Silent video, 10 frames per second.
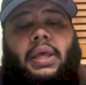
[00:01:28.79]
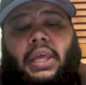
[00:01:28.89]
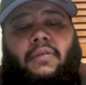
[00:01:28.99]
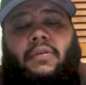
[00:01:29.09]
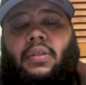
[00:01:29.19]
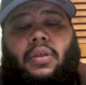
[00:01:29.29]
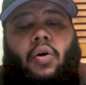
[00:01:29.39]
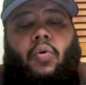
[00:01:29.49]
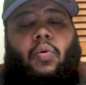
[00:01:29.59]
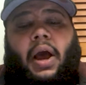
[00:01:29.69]
Even
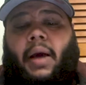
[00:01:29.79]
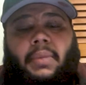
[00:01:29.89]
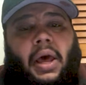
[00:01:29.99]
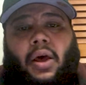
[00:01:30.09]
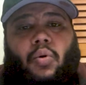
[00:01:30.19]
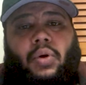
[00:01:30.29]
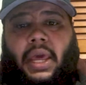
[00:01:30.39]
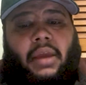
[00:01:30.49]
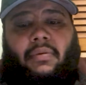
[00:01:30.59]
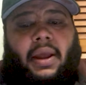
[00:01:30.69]
though I'm not
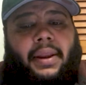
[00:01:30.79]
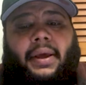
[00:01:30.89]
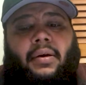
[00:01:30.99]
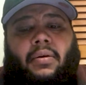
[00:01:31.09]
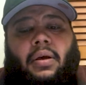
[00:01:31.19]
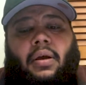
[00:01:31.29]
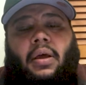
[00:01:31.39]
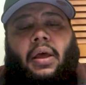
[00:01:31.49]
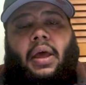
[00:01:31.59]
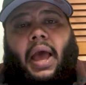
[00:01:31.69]
okay right now,
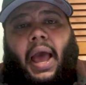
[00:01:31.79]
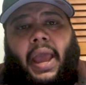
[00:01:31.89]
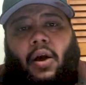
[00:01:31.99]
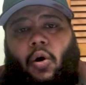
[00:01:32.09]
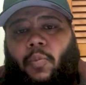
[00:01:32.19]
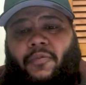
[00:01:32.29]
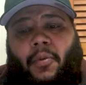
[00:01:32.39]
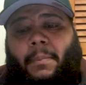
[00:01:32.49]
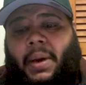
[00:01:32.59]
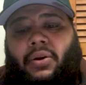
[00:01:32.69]
I hope for
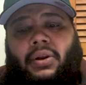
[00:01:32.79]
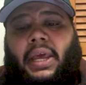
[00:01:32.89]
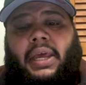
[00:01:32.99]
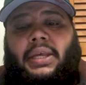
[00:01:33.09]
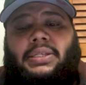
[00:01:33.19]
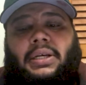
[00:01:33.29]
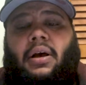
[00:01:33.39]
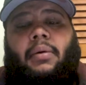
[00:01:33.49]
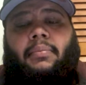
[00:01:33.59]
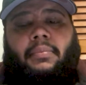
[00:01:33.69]
better days to
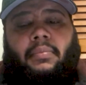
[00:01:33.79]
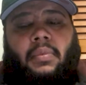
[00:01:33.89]
come.